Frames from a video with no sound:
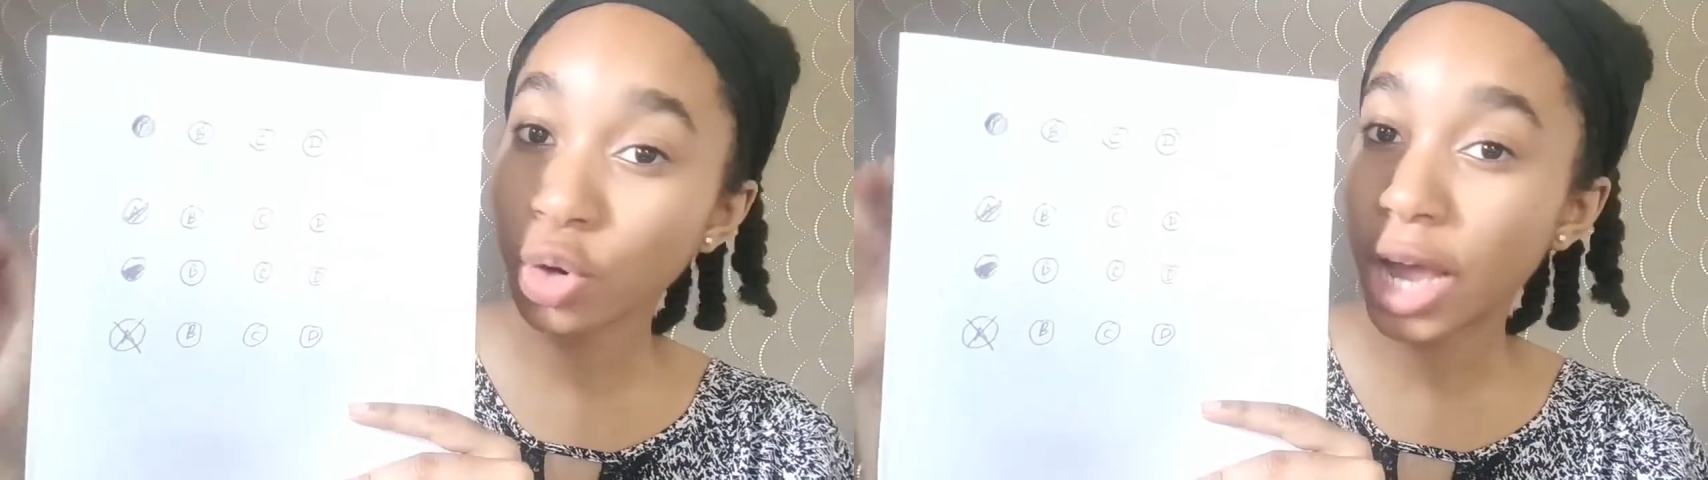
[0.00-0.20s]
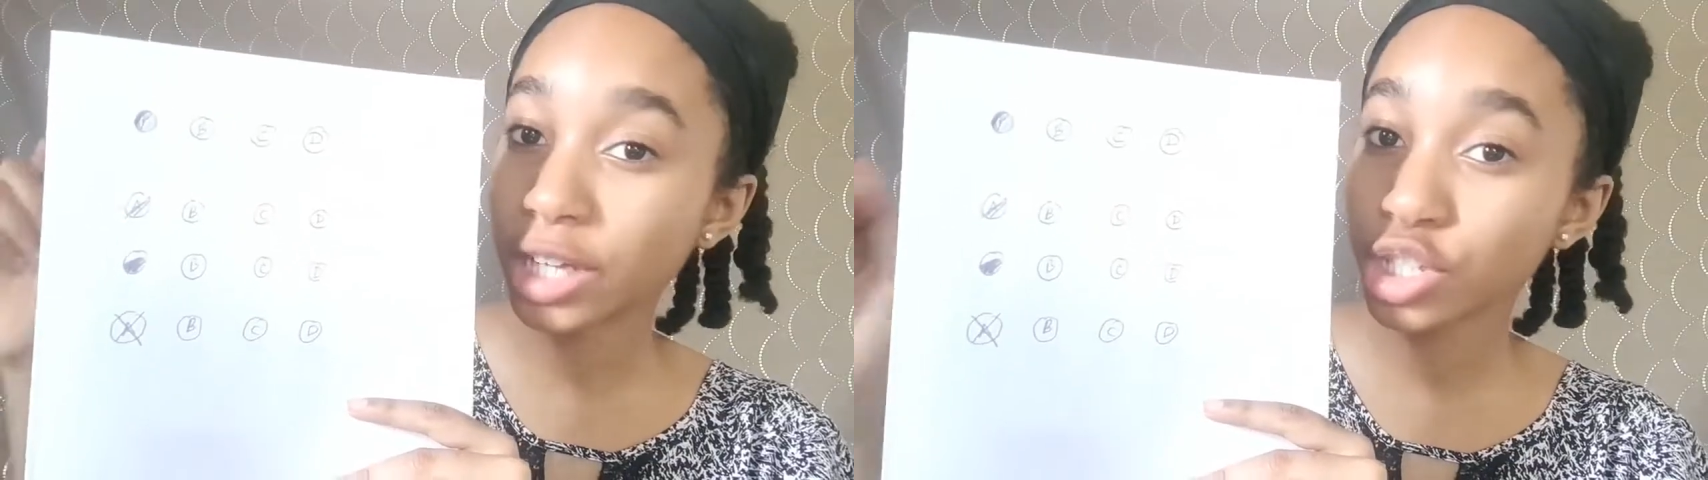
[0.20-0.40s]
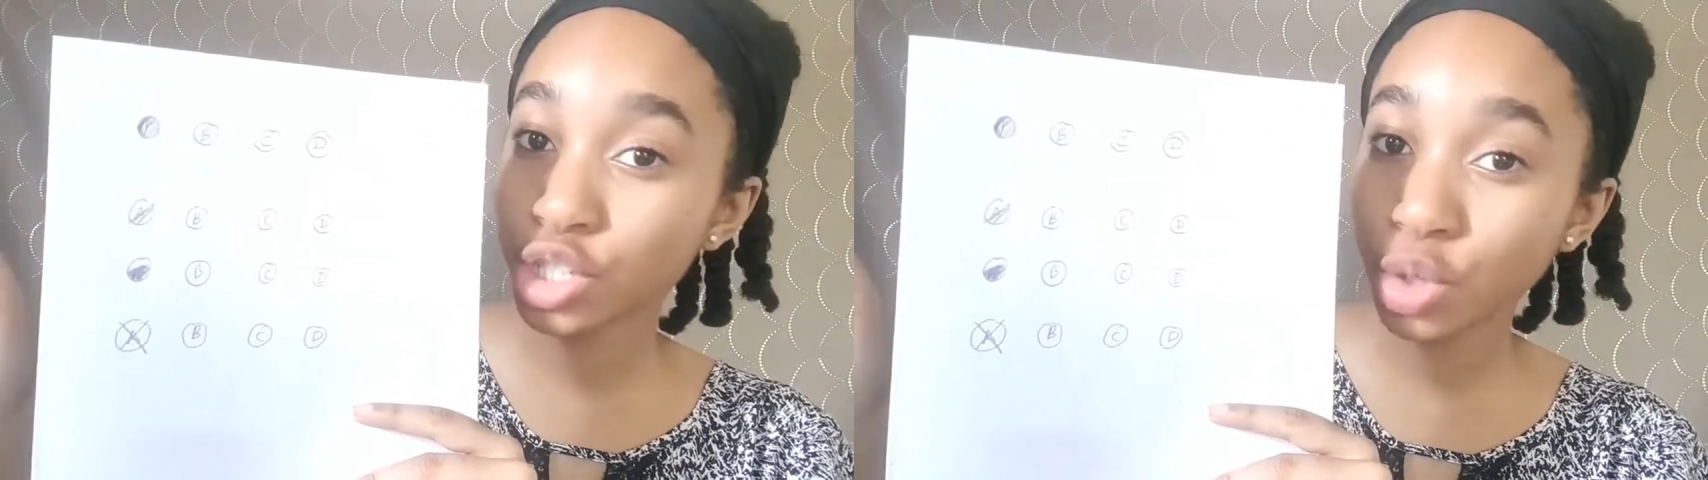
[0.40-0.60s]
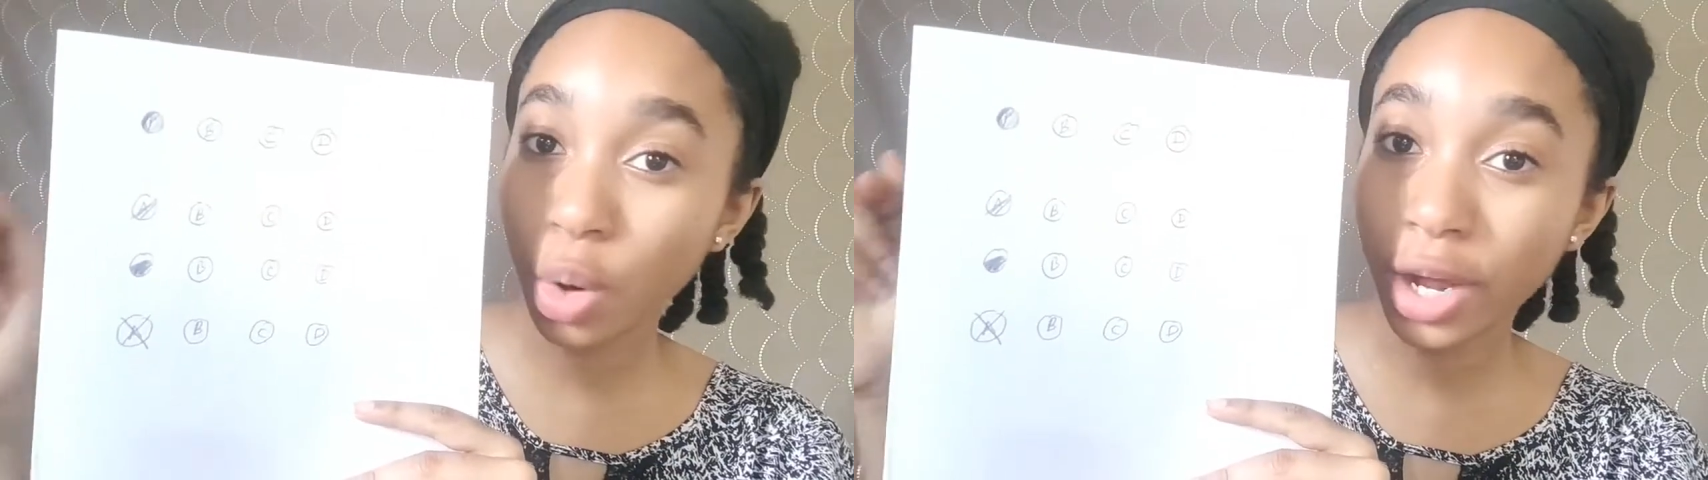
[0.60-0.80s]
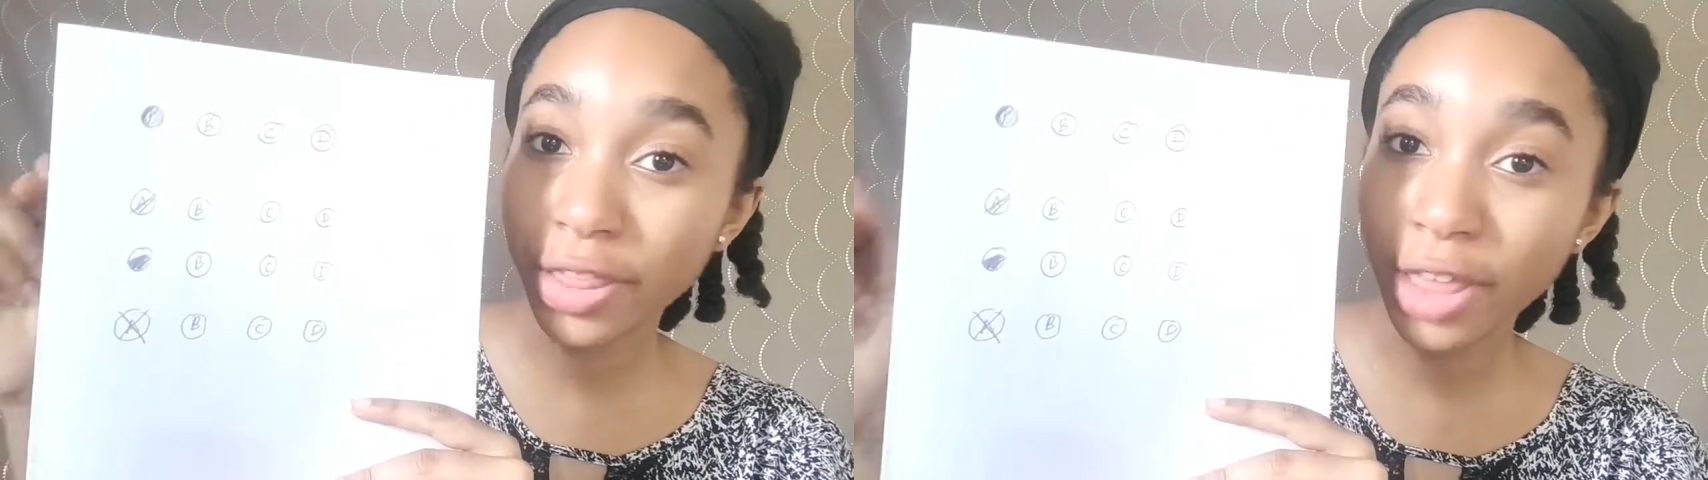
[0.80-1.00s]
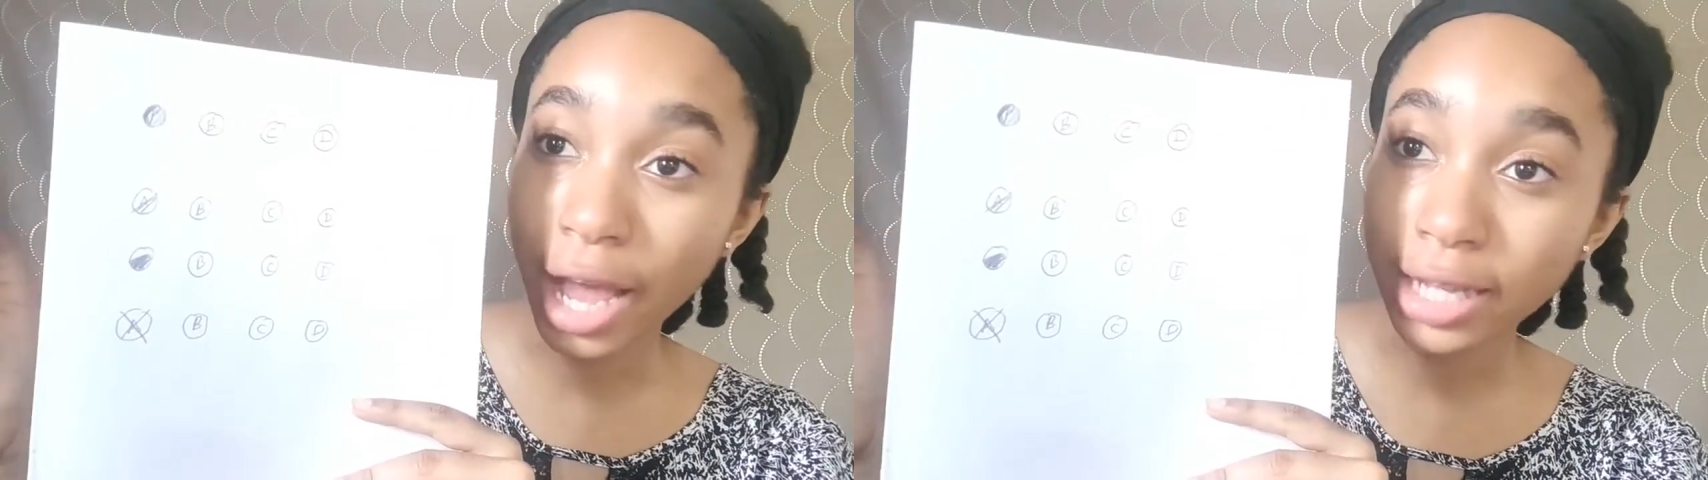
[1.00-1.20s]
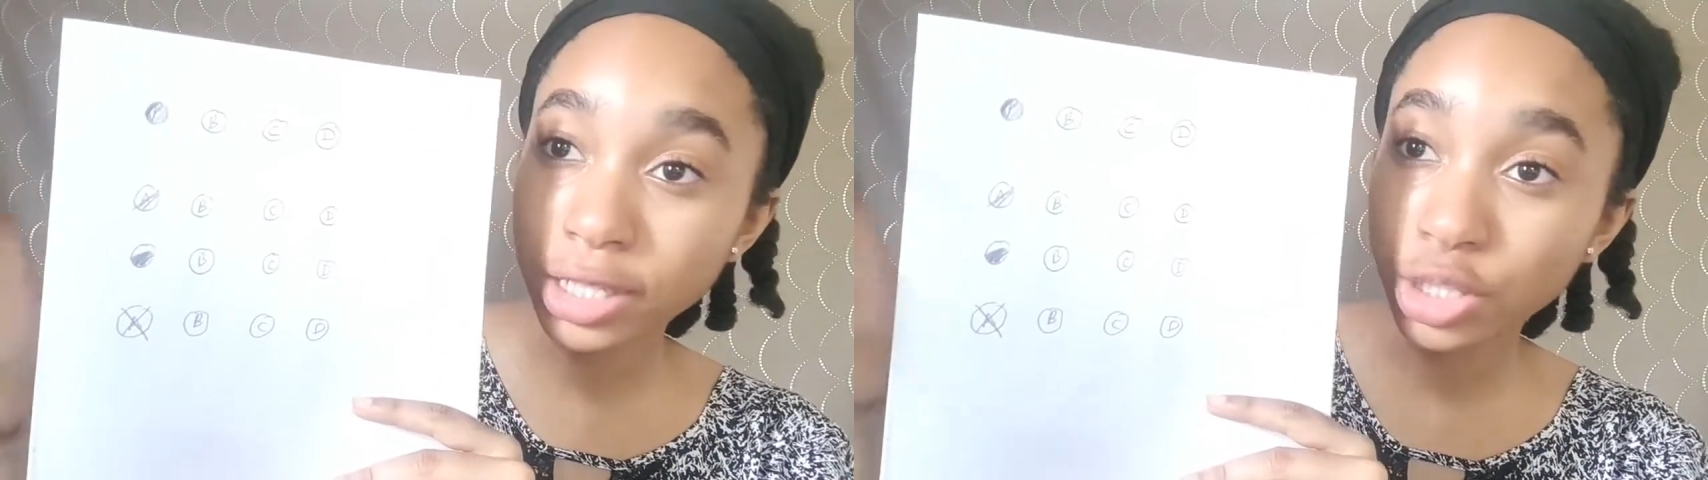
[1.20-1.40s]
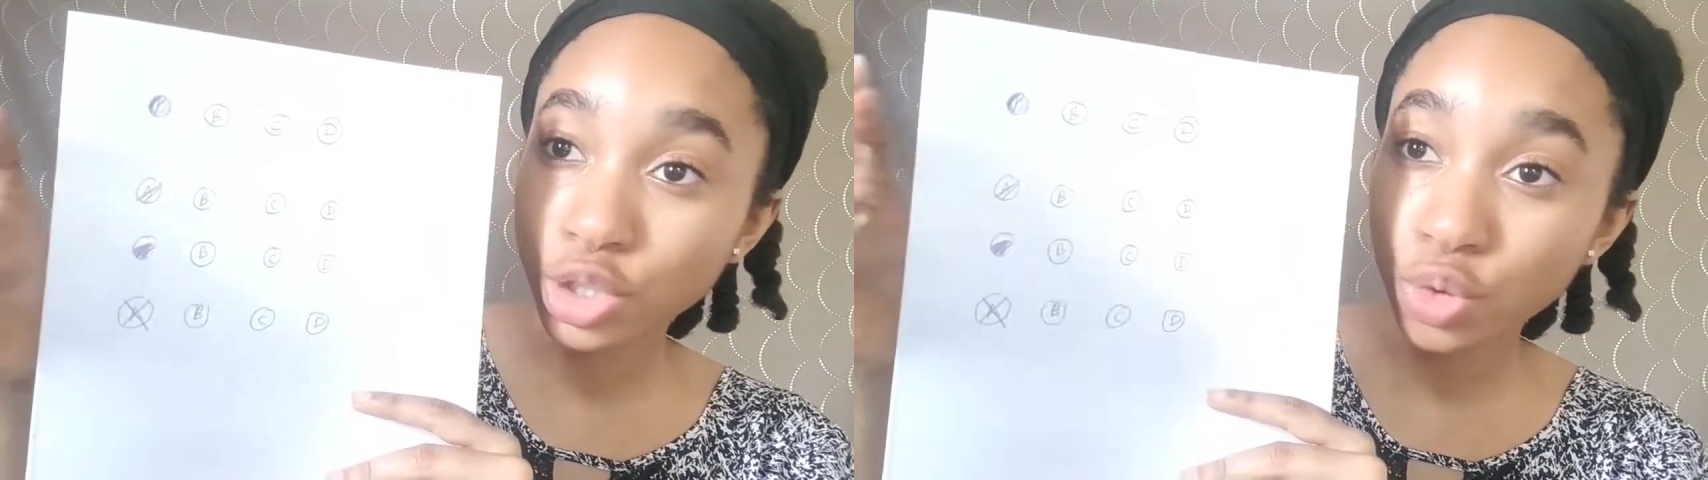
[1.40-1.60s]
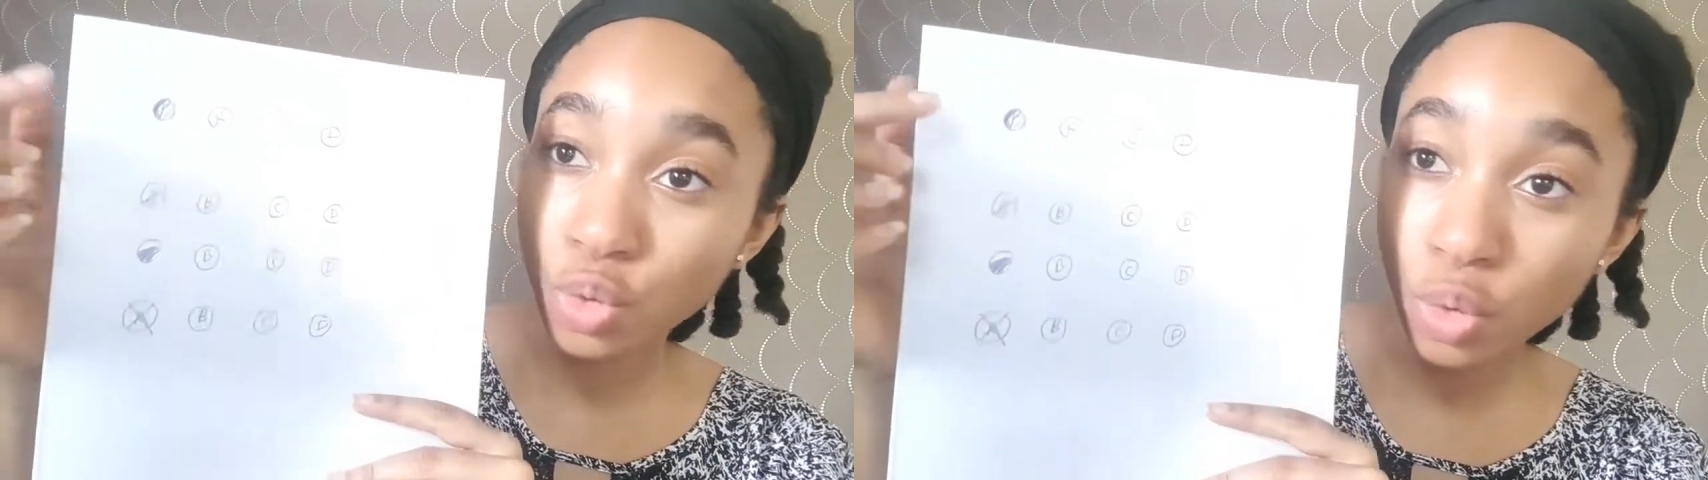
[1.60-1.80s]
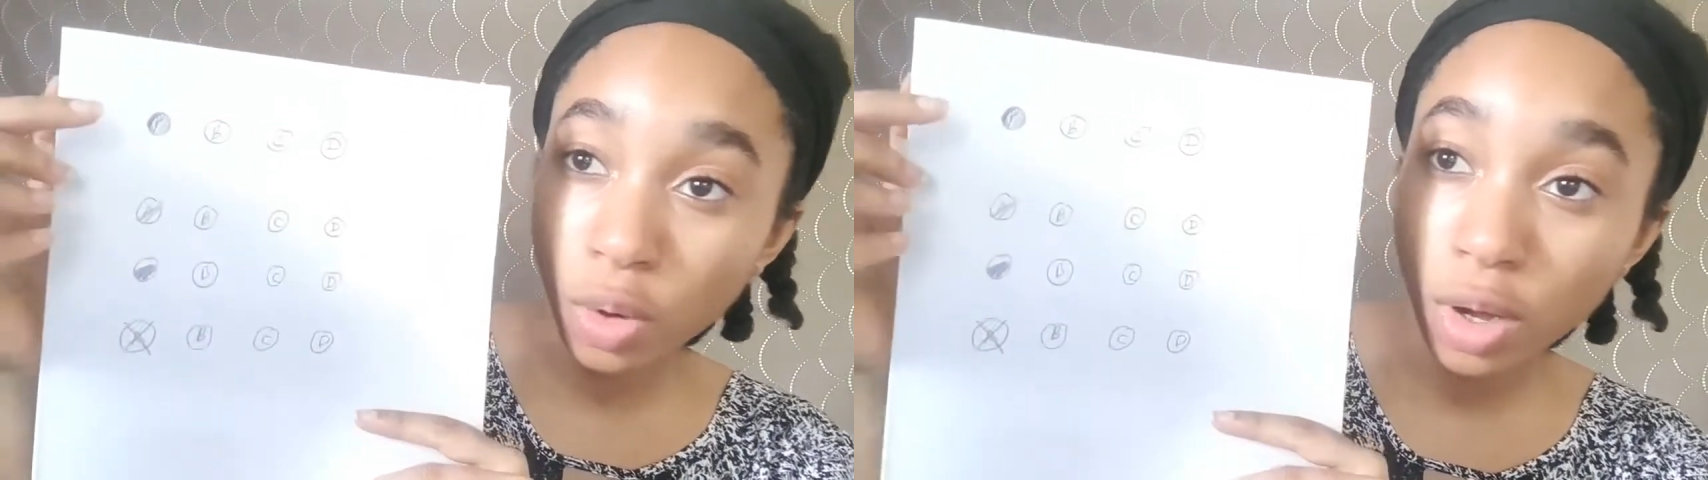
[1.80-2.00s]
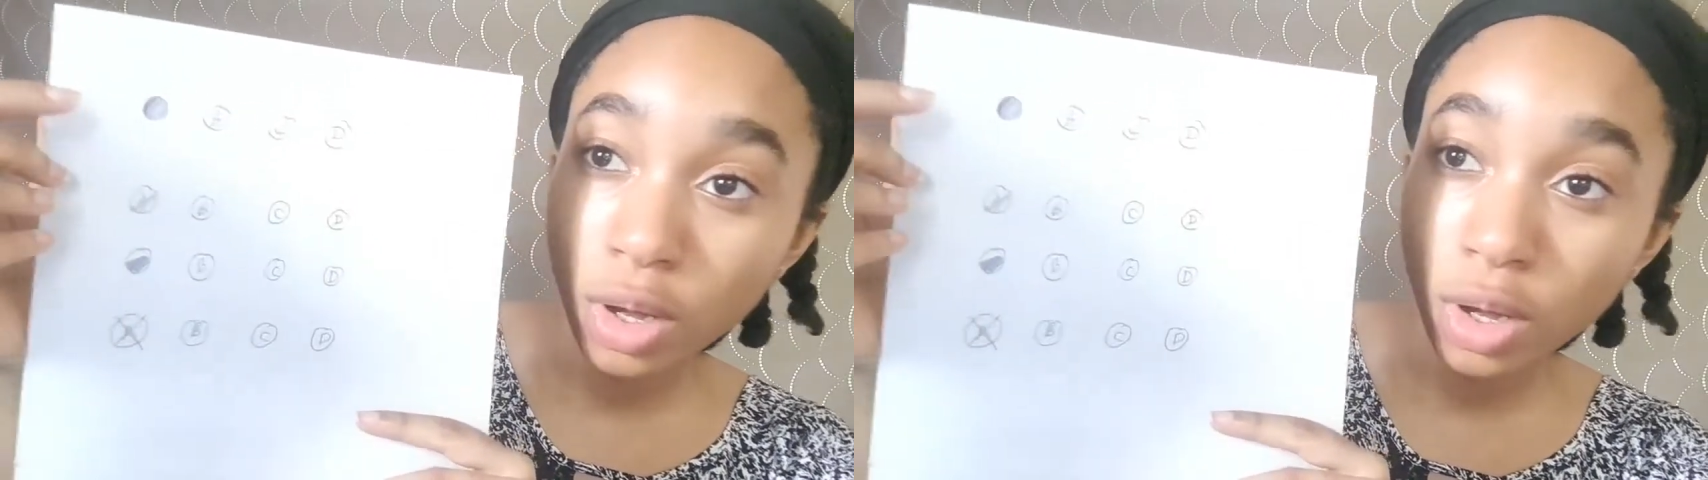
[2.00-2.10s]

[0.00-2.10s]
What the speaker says: ensure that you